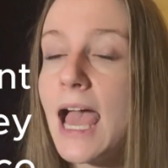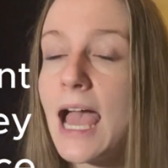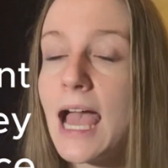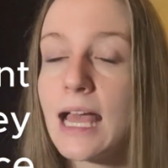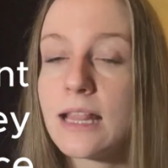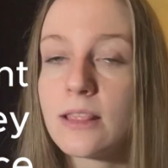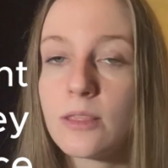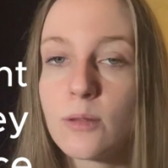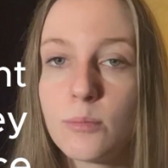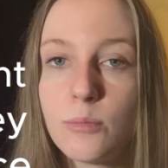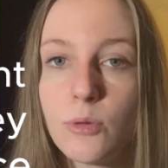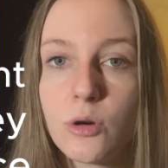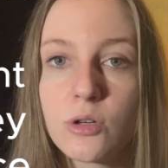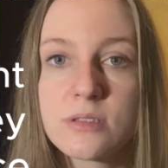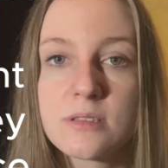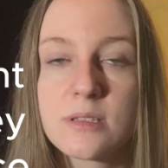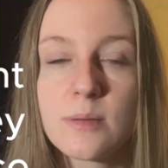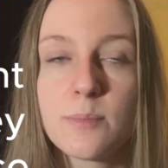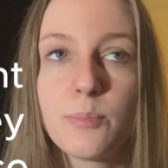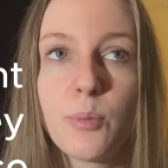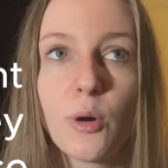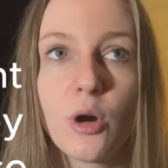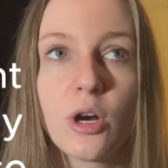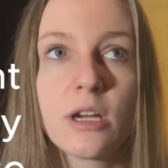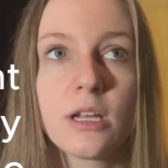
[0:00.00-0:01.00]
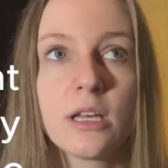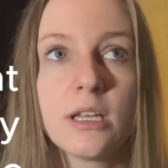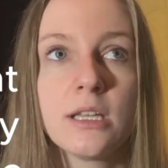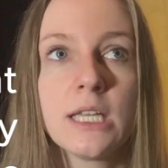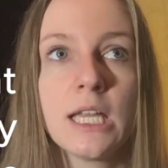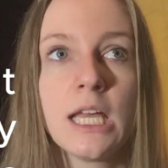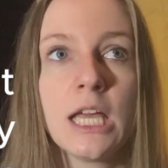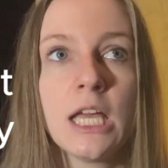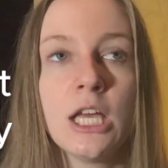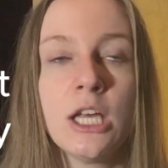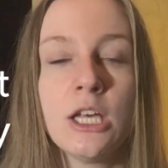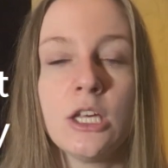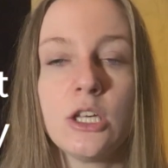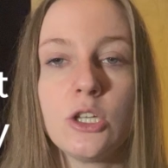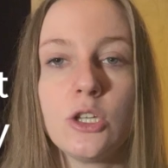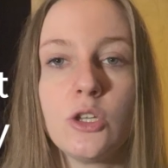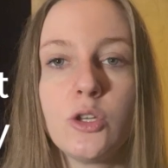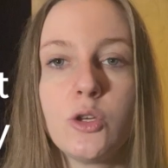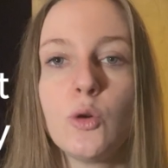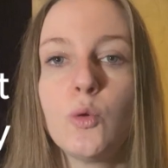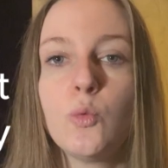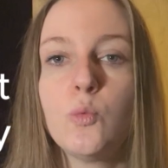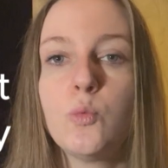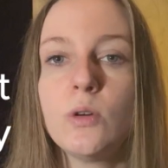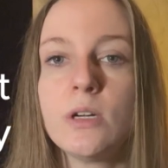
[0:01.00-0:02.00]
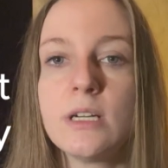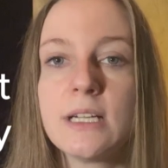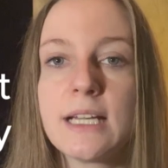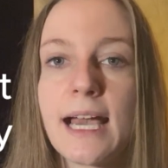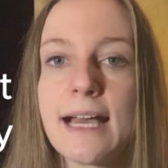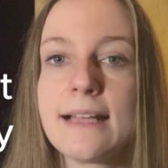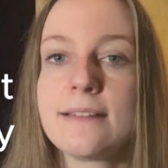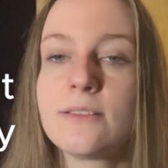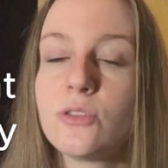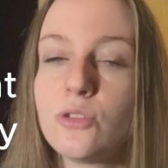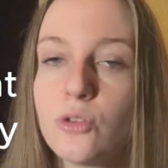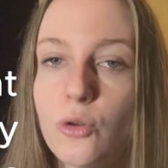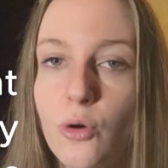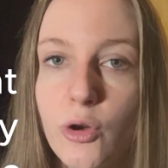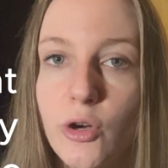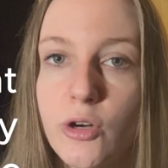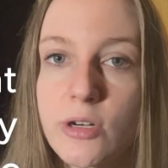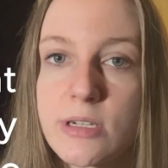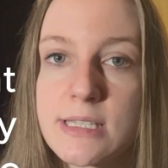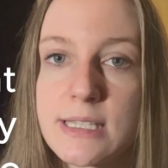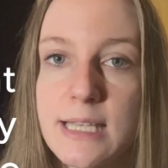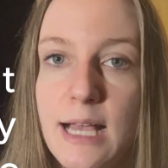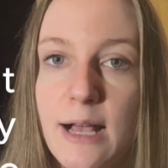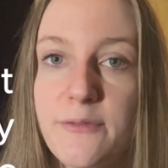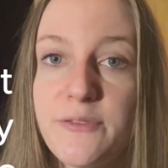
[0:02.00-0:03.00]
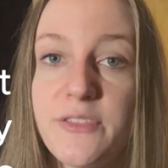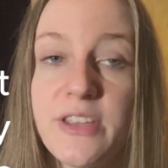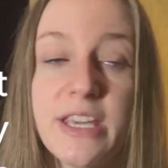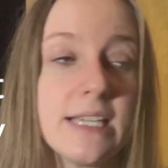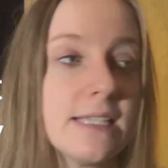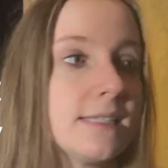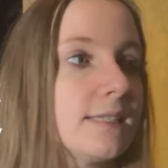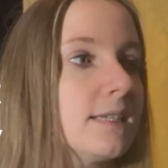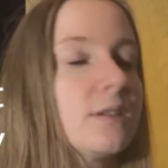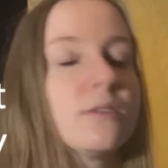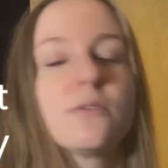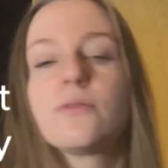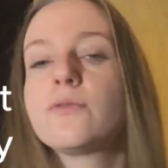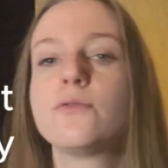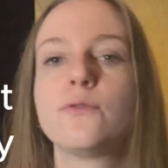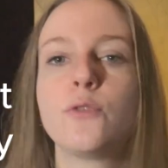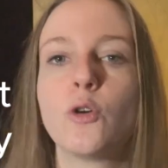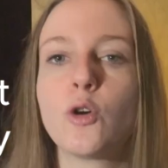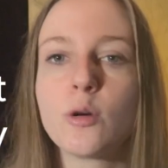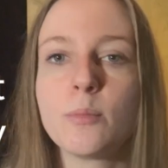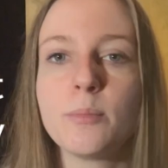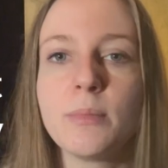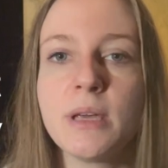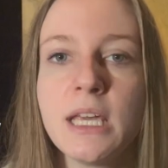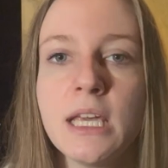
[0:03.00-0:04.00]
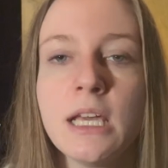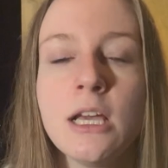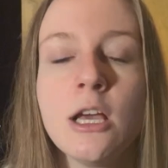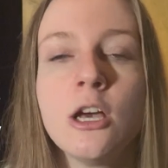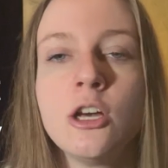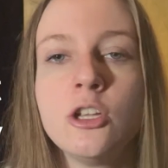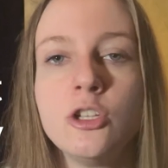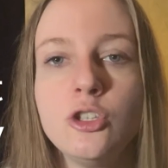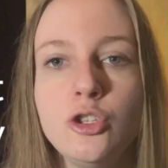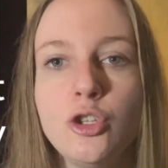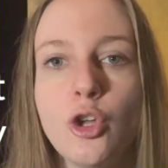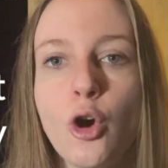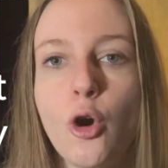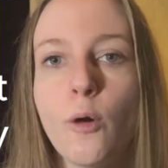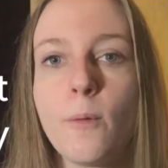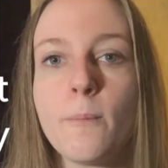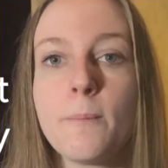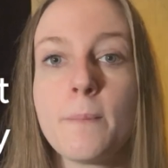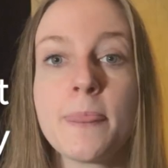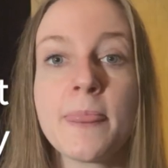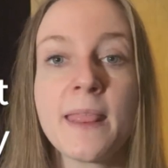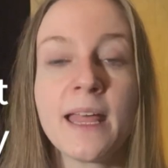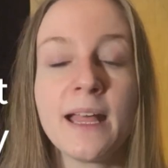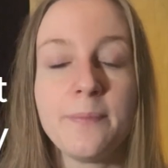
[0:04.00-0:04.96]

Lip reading: And the most important, you will get to know yourself. Is it for me? No.